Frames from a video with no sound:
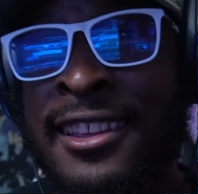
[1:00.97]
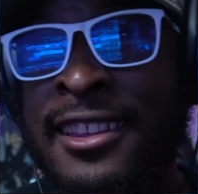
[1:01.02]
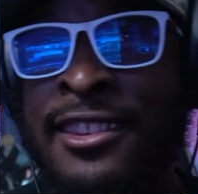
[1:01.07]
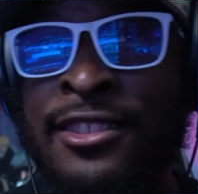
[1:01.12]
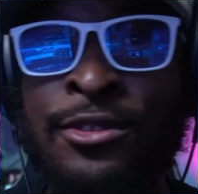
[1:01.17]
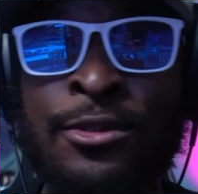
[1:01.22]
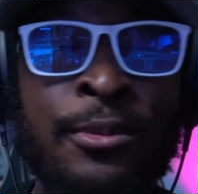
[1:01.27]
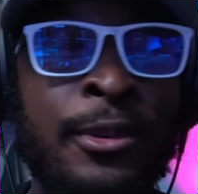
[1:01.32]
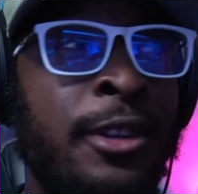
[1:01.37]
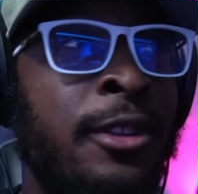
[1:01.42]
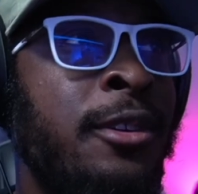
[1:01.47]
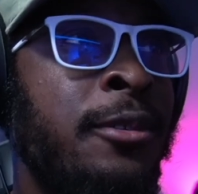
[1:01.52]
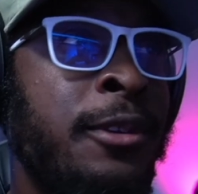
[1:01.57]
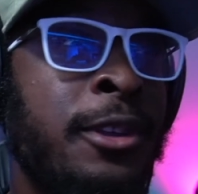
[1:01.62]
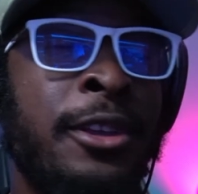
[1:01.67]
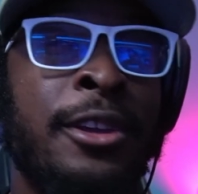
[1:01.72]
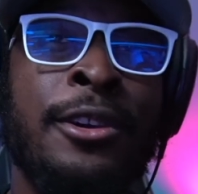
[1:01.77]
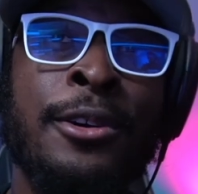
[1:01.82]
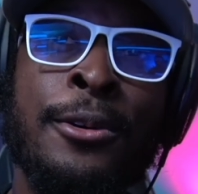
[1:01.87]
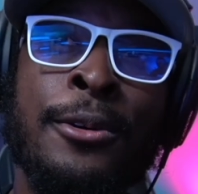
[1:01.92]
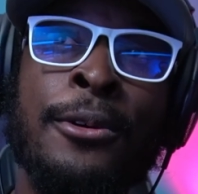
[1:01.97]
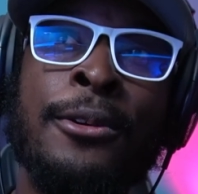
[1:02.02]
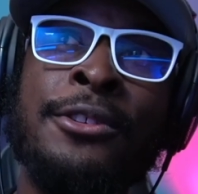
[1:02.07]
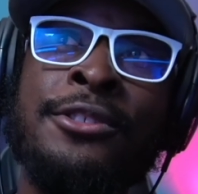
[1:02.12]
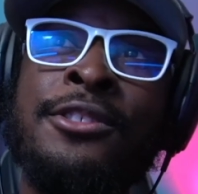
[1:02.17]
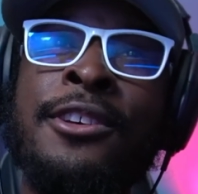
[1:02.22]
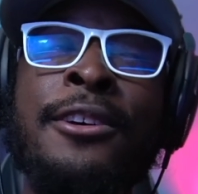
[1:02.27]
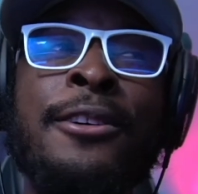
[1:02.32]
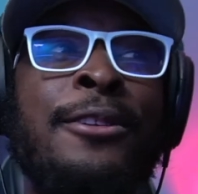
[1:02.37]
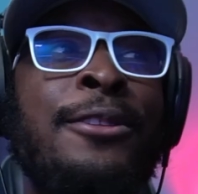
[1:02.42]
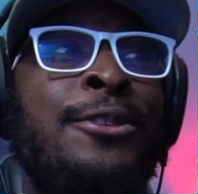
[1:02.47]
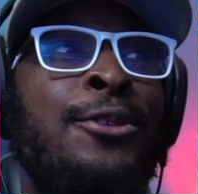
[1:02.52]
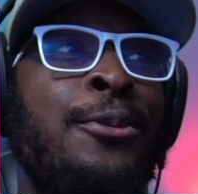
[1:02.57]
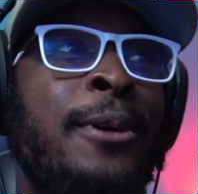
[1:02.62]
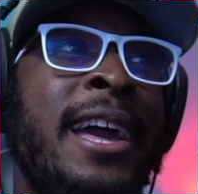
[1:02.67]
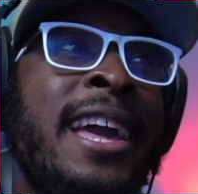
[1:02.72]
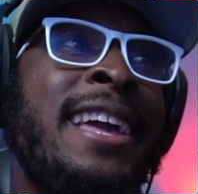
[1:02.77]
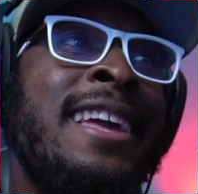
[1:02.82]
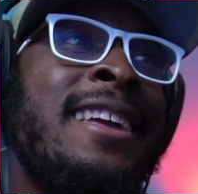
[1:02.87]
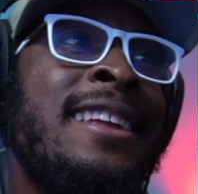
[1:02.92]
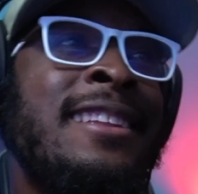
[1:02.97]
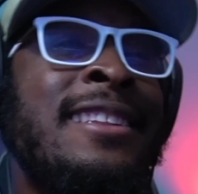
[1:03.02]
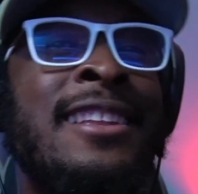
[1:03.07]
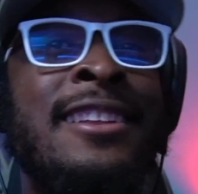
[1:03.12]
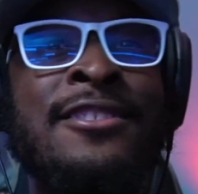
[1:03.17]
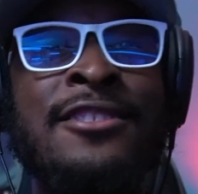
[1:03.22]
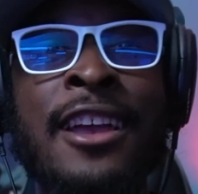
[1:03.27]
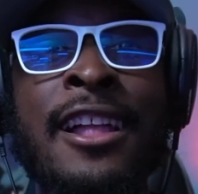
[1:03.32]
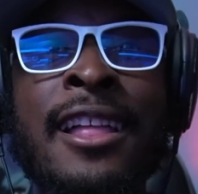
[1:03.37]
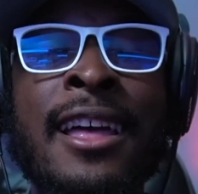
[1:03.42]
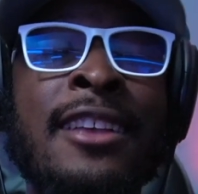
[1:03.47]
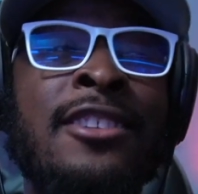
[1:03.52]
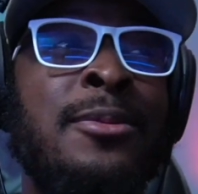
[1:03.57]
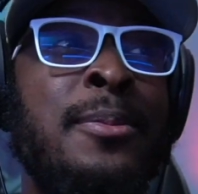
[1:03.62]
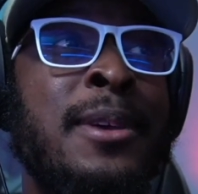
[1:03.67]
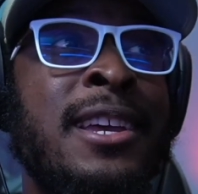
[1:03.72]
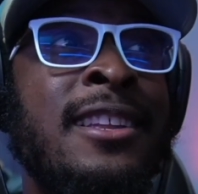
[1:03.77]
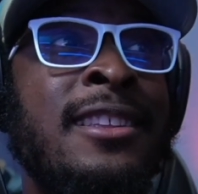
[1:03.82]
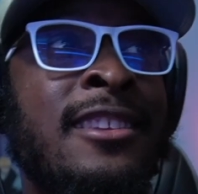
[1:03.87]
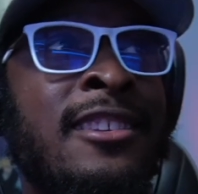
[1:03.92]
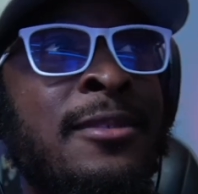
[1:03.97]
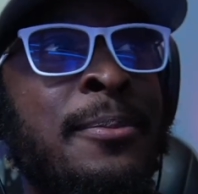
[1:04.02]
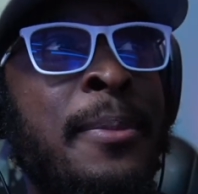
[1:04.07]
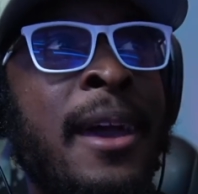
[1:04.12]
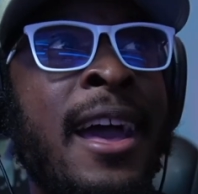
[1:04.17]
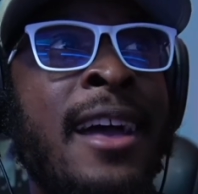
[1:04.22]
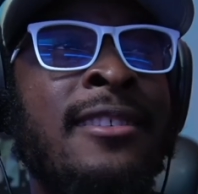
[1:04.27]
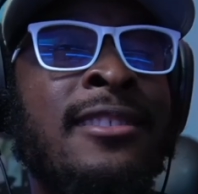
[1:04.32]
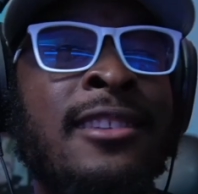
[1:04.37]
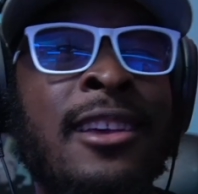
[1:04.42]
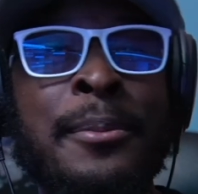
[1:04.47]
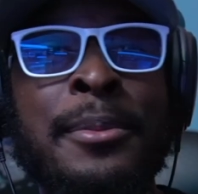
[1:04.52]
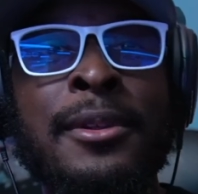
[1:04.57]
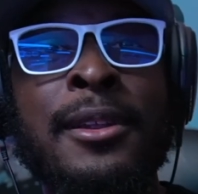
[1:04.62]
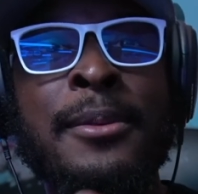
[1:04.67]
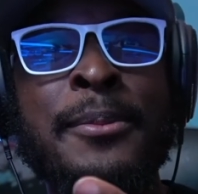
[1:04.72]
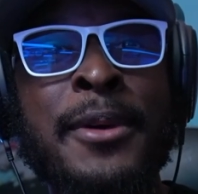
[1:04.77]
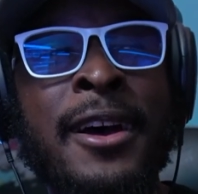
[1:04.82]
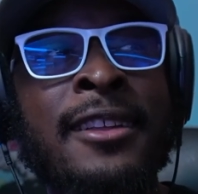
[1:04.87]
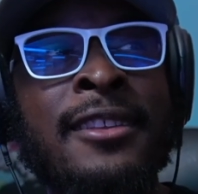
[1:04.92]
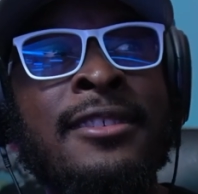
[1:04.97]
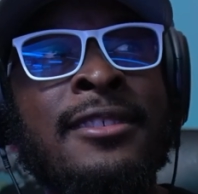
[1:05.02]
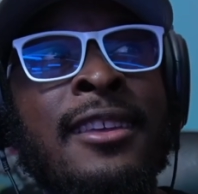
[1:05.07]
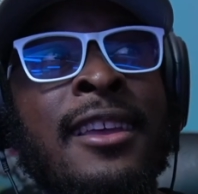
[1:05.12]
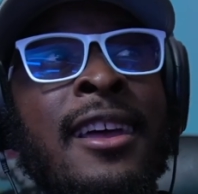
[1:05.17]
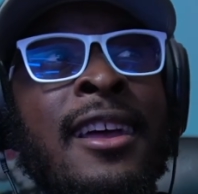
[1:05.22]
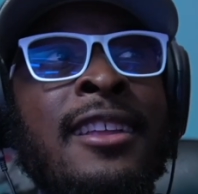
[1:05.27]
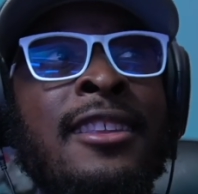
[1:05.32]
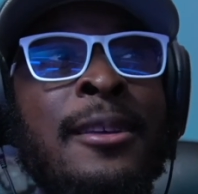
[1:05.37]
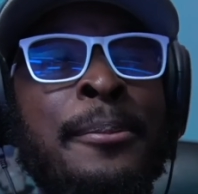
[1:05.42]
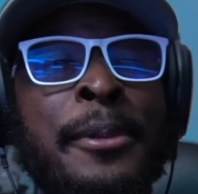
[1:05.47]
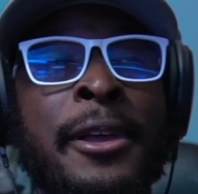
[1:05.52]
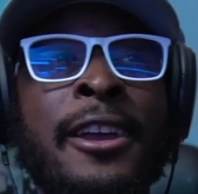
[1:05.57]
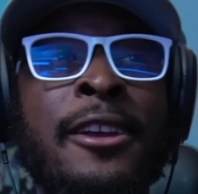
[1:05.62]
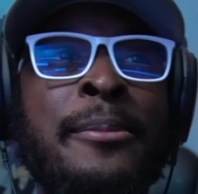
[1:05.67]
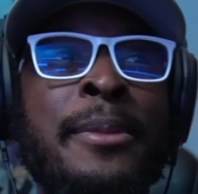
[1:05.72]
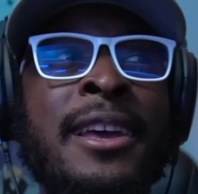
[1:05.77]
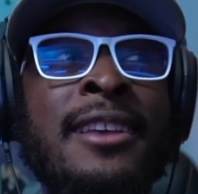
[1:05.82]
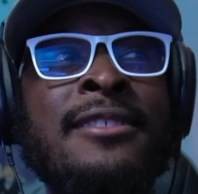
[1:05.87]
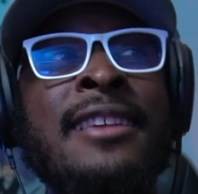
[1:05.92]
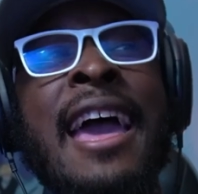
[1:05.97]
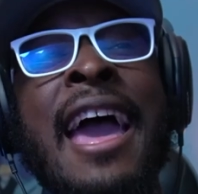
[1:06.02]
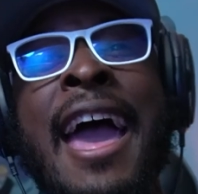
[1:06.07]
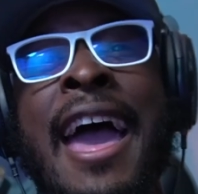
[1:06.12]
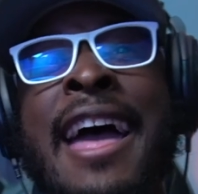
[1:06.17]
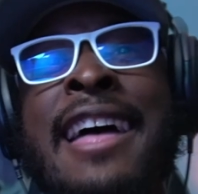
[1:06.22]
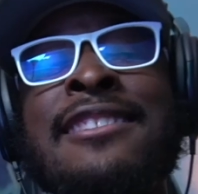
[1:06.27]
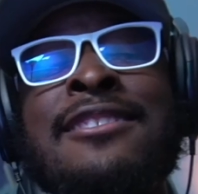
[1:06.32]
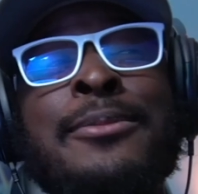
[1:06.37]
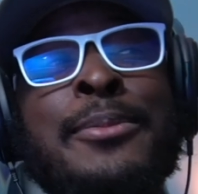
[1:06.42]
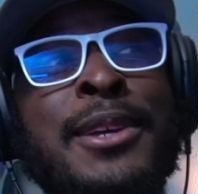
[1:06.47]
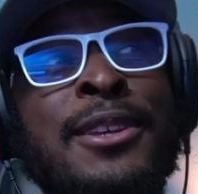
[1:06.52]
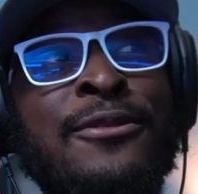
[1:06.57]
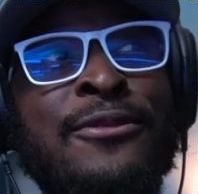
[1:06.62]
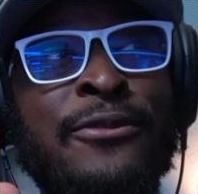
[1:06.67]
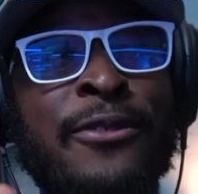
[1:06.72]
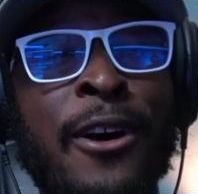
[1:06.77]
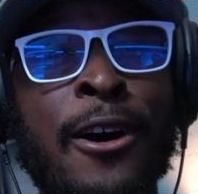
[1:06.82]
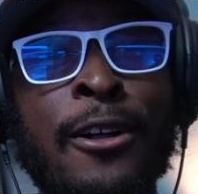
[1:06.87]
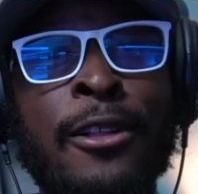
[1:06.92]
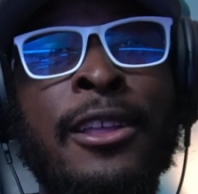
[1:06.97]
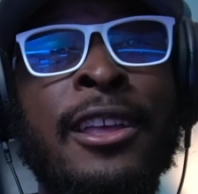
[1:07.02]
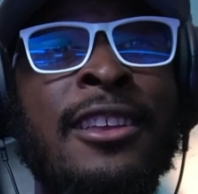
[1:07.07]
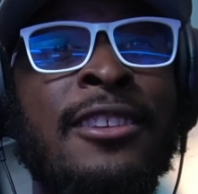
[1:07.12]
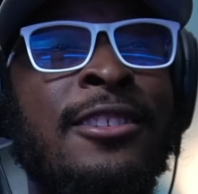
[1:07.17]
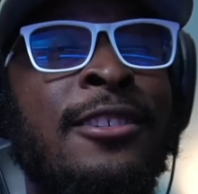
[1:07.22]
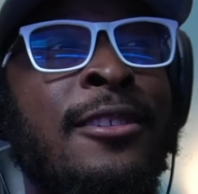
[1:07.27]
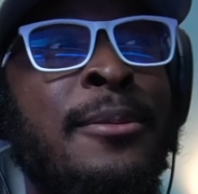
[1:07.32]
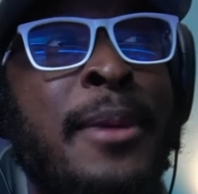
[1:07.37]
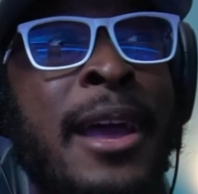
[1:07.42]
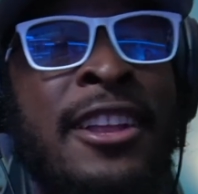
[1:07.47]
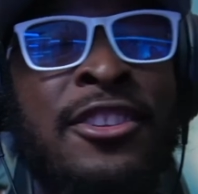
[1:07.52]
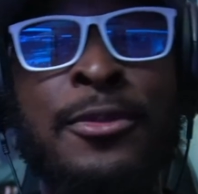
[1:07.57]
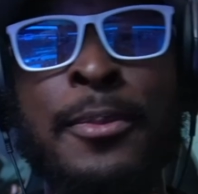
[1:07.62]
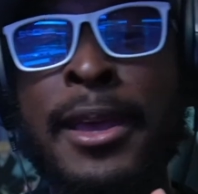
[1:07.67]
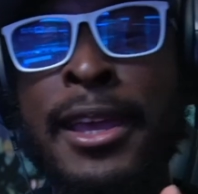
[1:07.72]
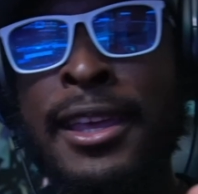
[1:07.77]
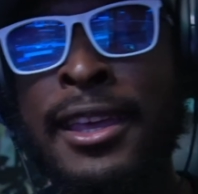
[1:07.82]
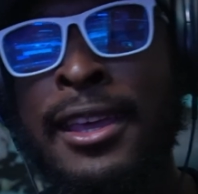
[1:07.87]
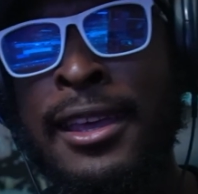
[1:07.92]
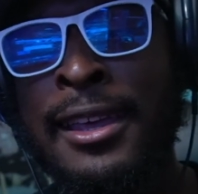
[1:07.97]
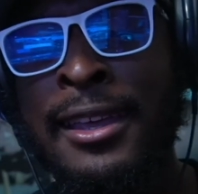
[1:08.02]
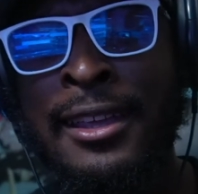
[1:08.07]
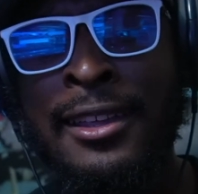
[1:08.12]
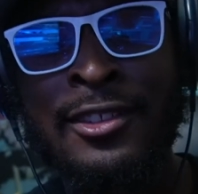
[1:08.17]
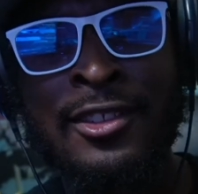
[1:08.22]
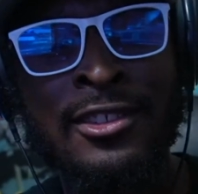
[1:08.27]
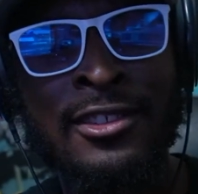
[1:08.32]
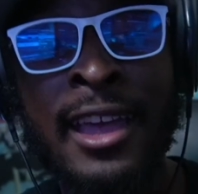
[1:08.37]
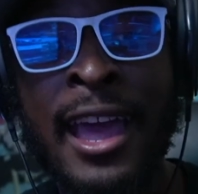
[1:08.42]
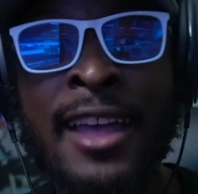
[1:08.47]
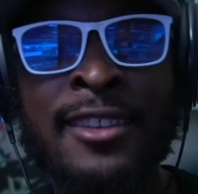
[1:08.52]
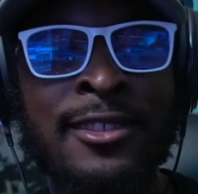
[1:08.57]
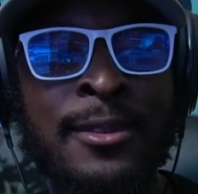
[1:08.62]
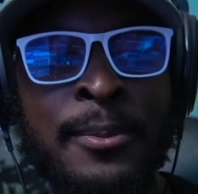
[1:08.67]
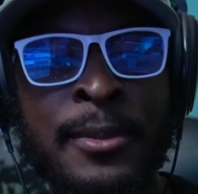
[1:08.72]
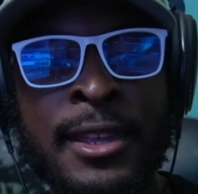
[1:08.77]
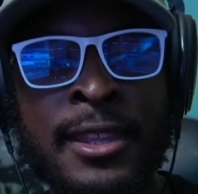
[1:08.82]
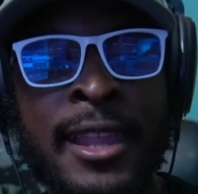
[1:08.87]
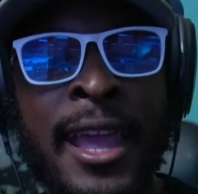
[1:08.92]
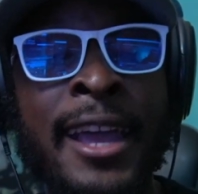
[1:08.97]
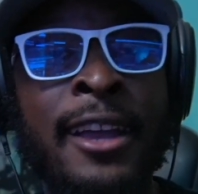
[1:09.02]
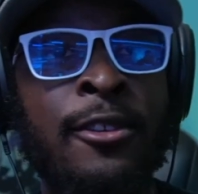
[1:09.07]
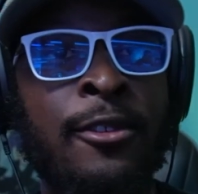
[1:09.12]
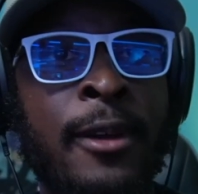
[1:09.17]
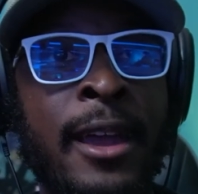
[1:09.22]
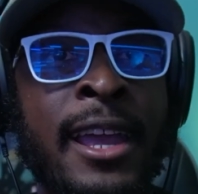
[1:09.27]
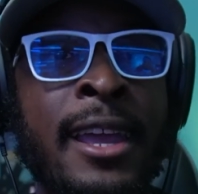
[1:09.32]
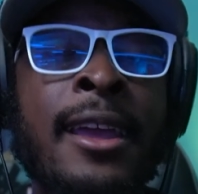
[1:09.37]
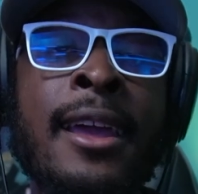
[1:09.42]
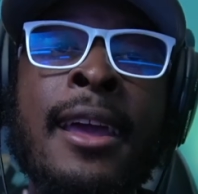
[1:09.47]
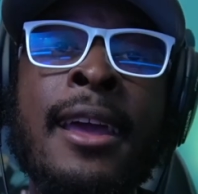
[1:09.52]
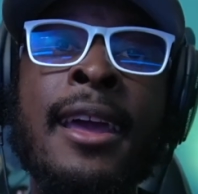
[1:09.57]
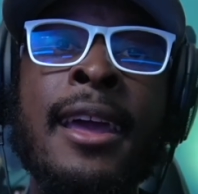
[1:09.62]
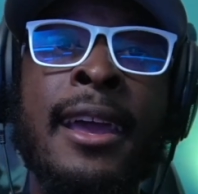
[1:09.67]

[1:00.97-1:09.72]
is really, really cool. So the way Ninjala has been these past couple of months, the player base has been falling, so the matchmaking just hasn't been that great.